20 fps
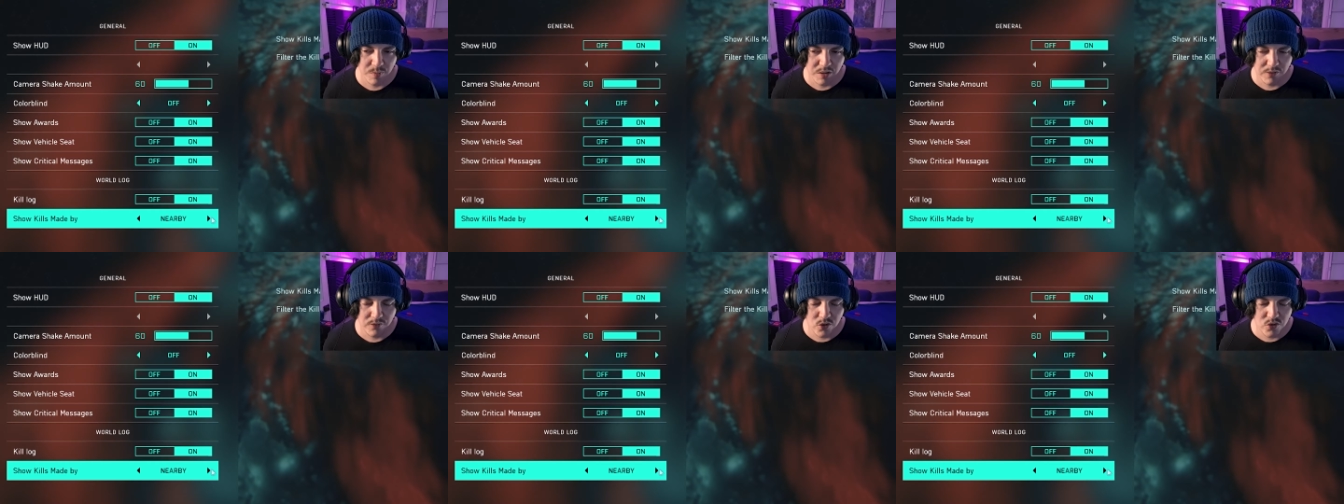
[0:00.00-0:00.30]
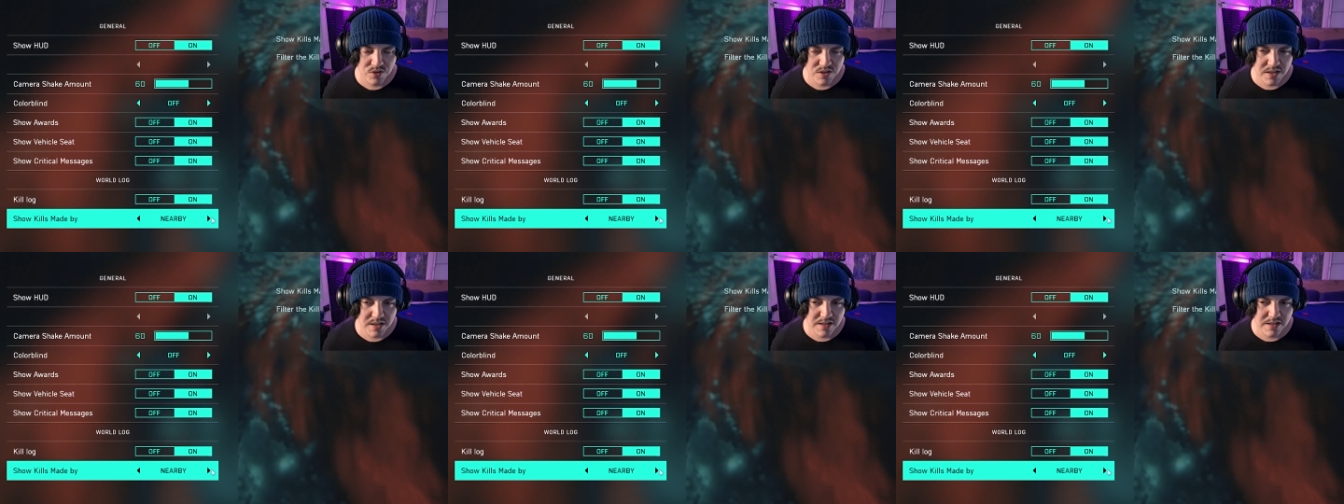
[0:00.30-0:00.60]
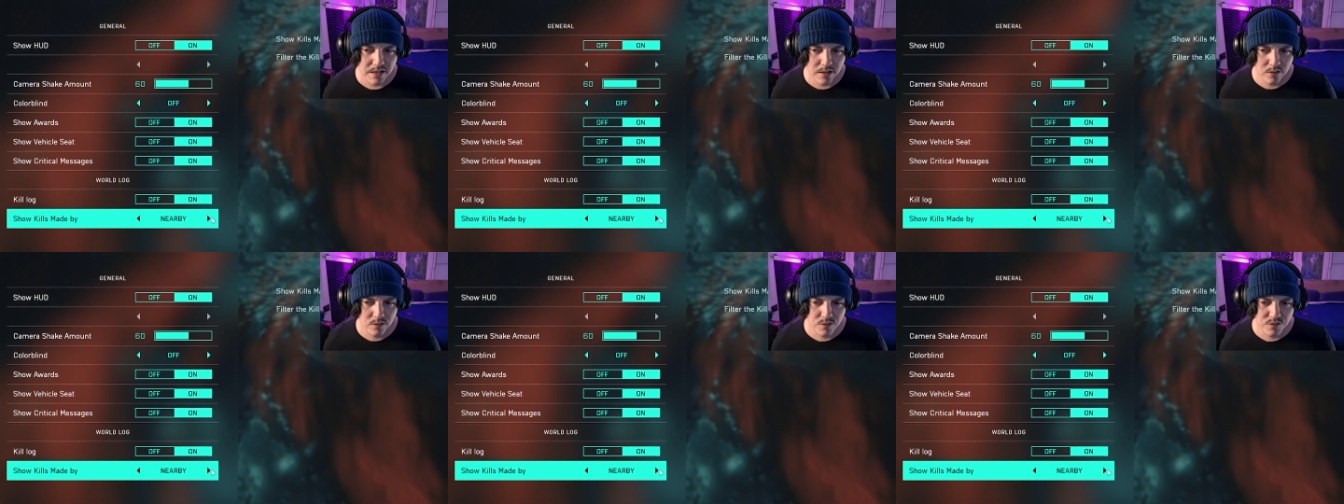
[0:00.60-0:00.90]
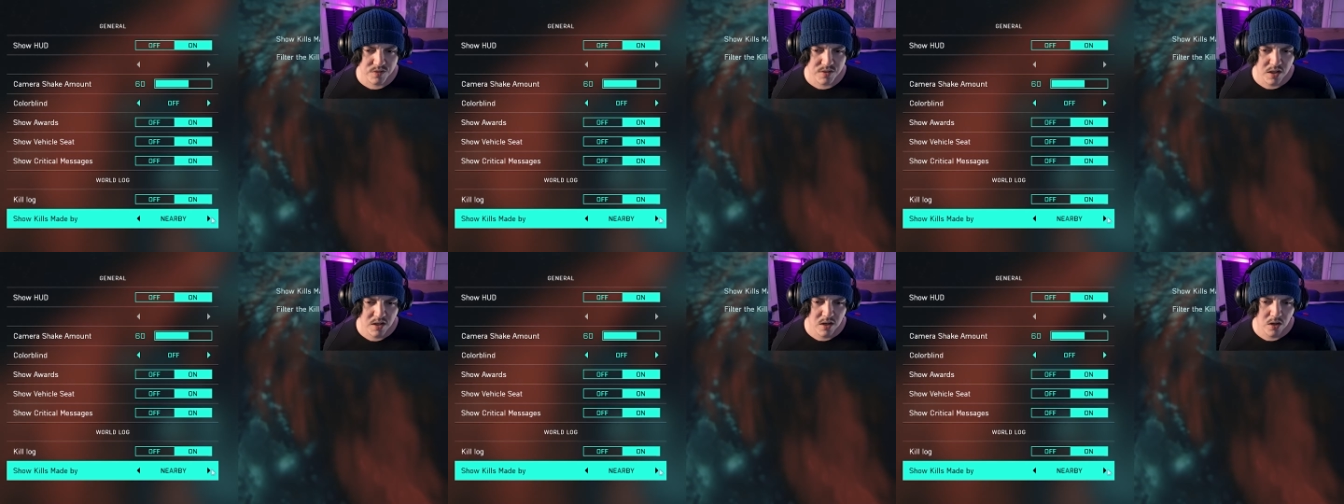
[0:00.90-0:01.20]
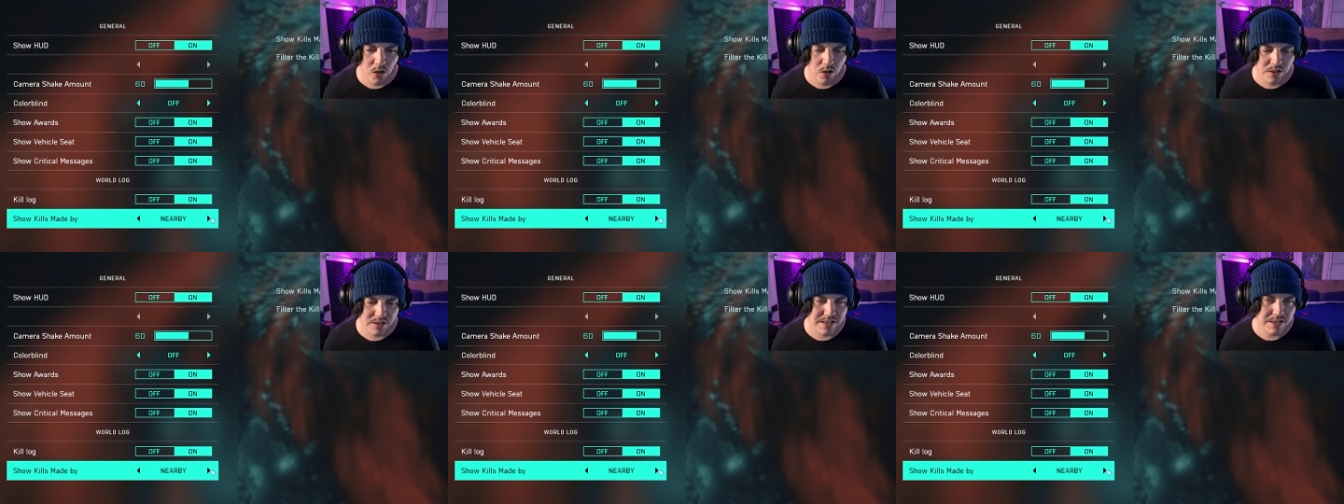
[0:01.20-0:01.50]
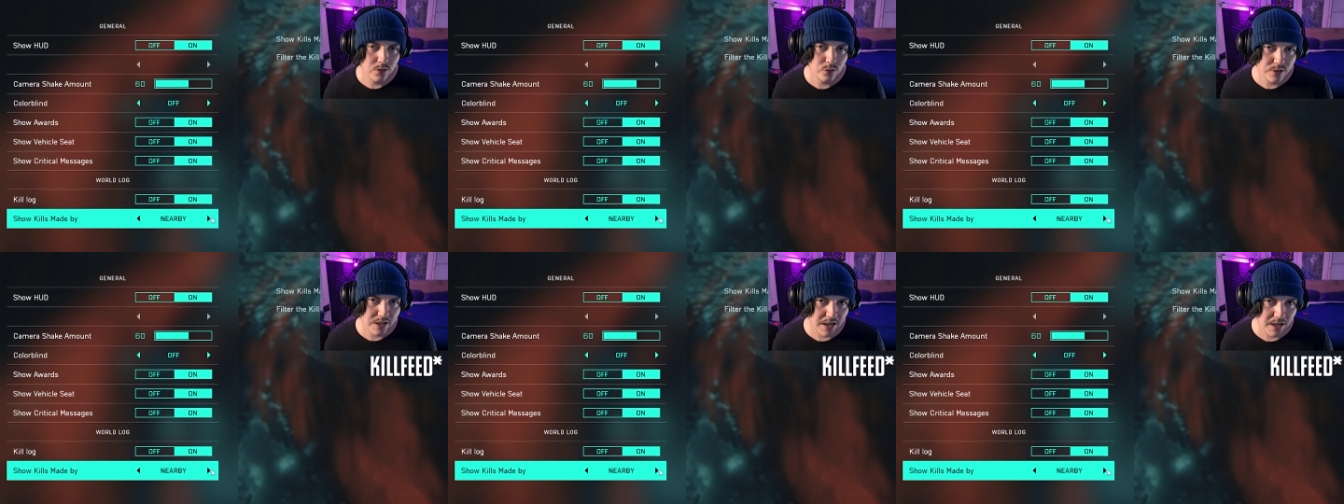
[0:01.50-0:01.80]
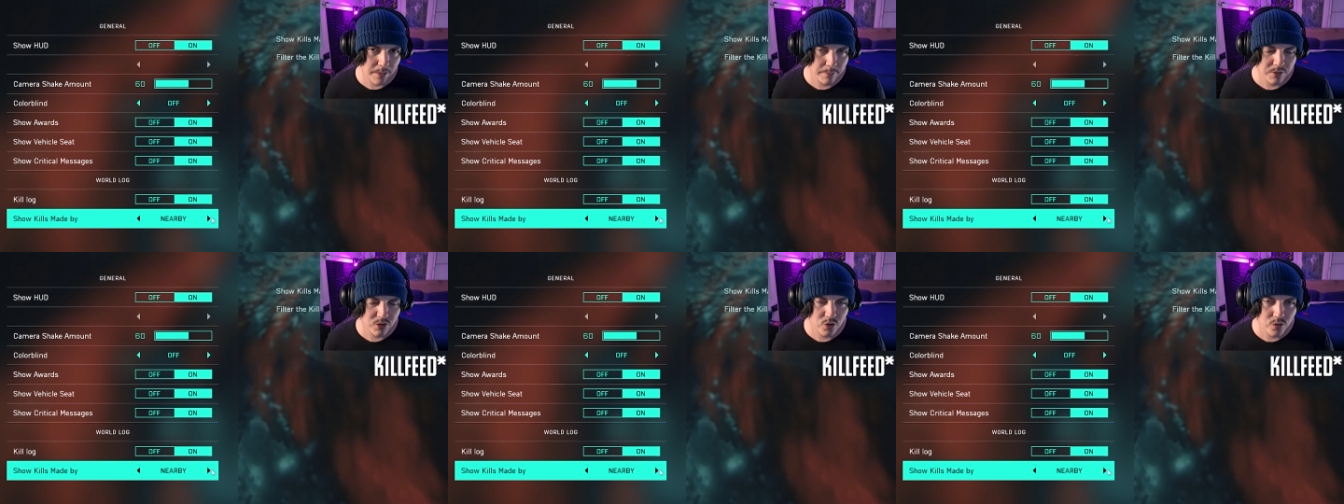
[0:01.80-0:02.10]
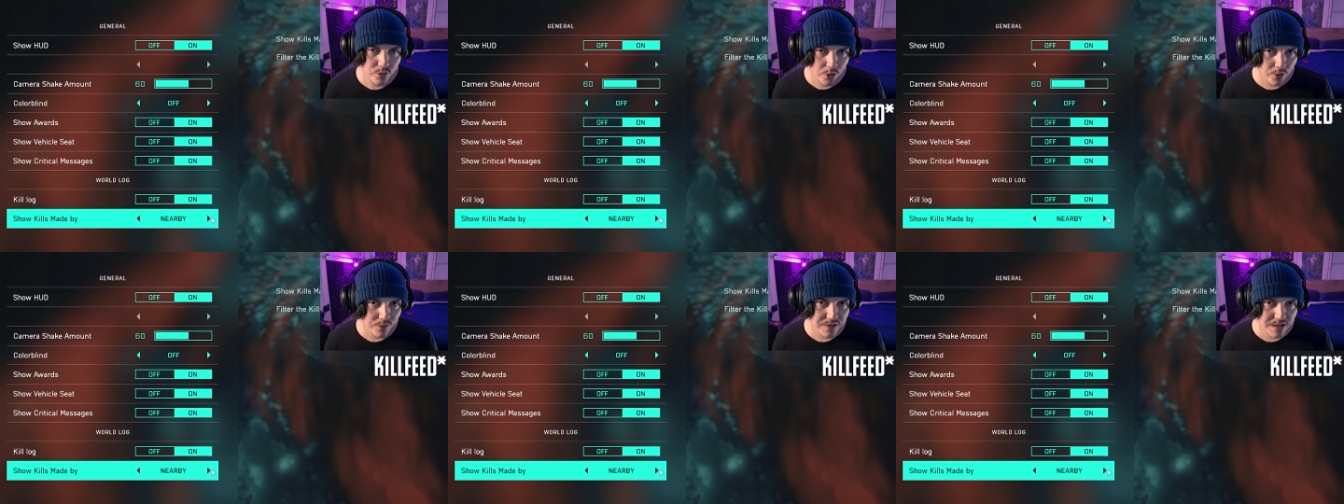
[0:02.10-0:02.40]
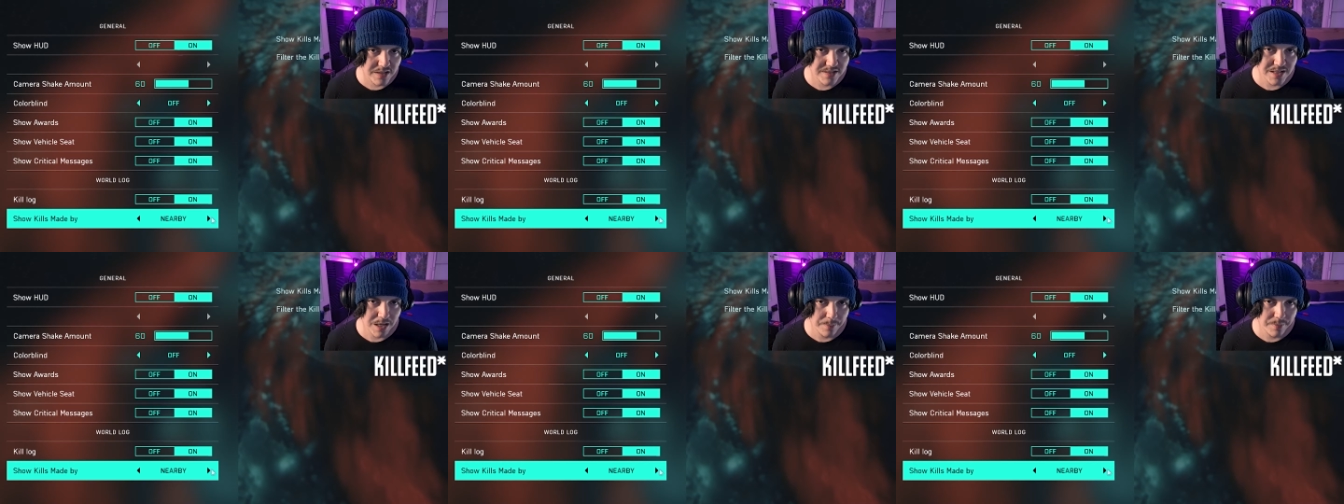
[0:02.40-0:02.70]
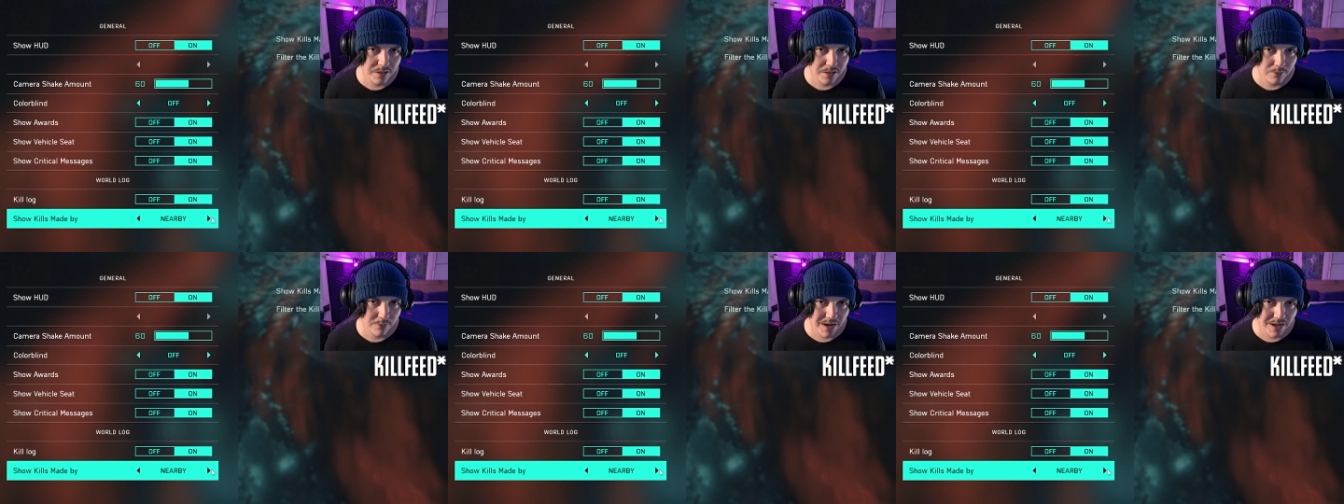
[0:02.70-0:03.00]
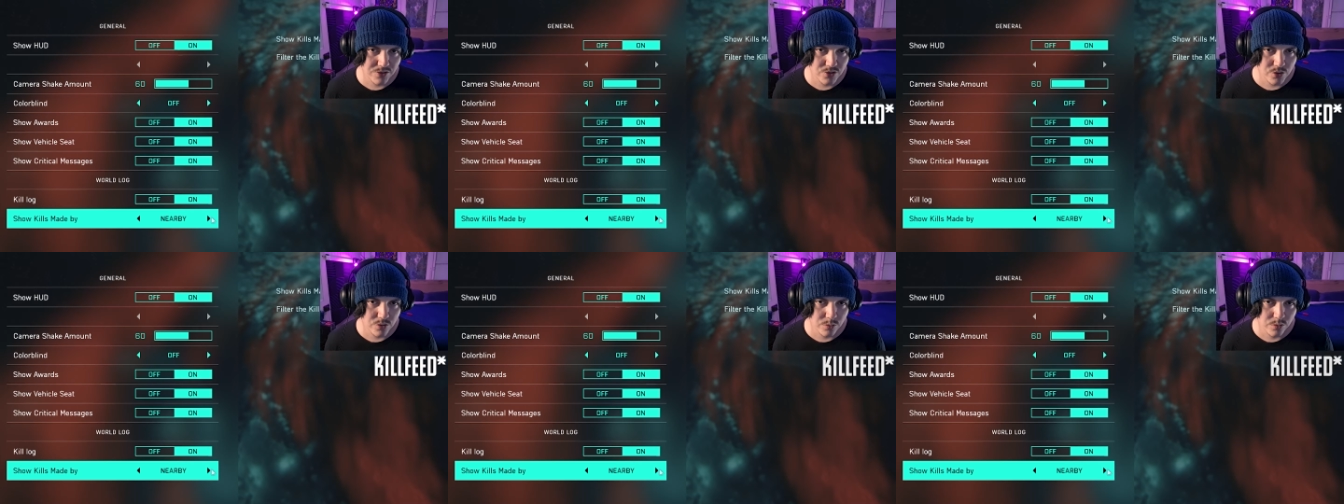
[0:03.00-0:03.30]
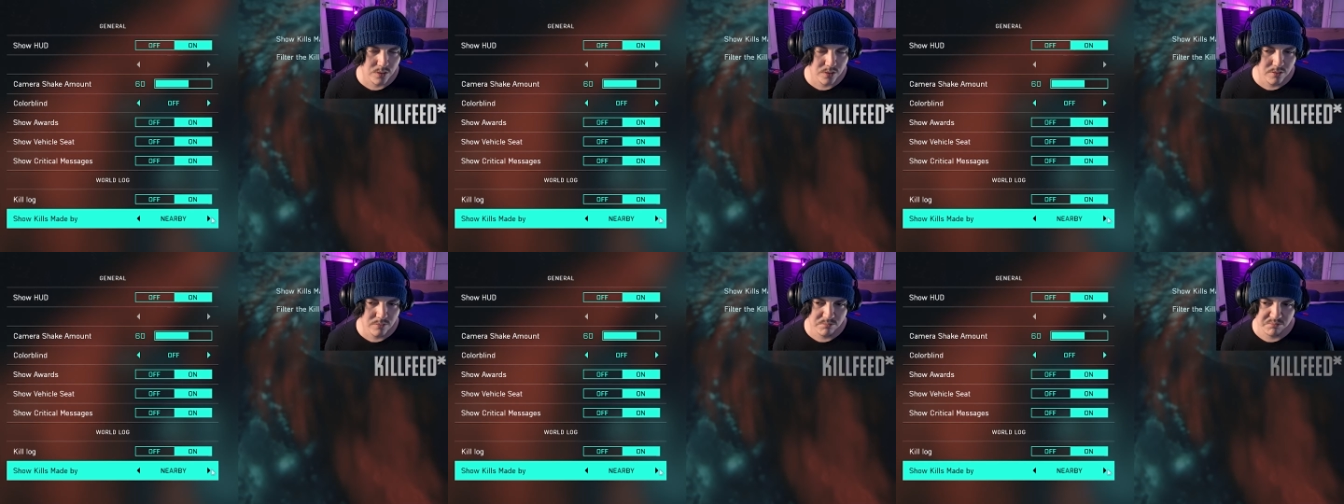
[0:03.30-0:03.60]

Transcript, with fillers: but if you see kills on the kill cam, you know that it's happening around you.